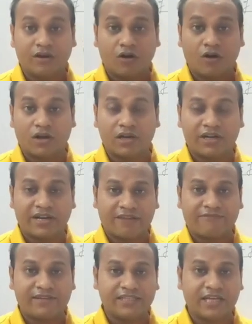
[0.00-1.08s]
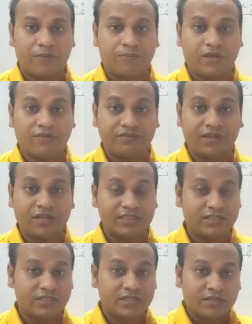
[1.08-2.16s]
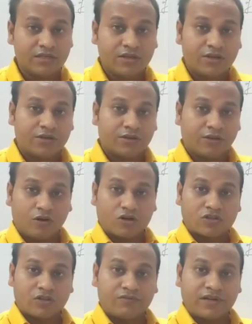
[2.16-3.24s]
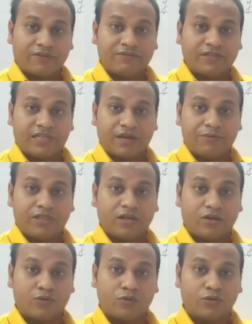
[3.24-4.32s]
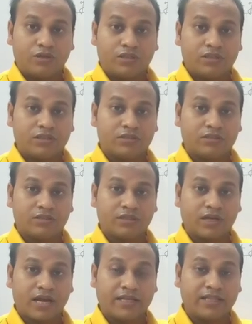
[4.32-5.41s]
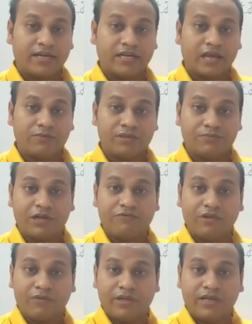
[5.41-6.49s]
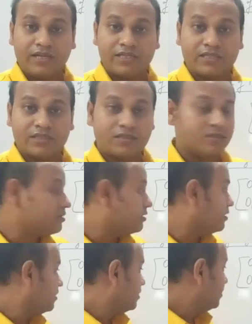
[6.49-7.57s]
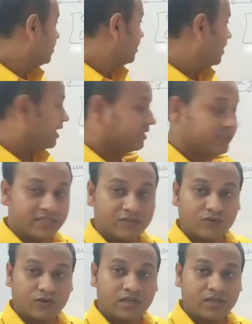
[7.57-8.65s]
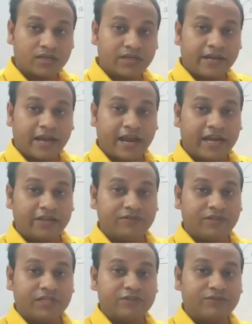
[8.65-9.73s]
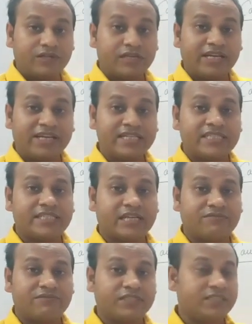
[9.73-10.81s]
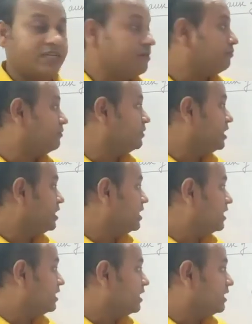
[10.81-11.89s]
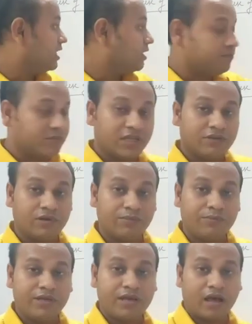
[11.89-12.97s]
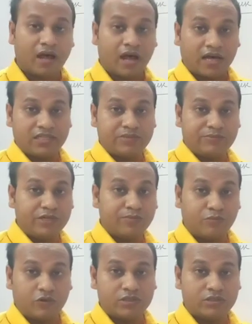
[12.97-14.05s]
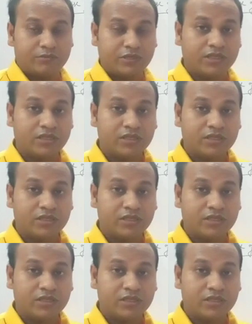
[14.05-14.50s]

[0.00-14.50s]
or a traffic jam. If there is lots of traffic jam in the road, at that time speed will be less, like this one. And if there is very less traffic jam, then at that time there will be high speed, more speed.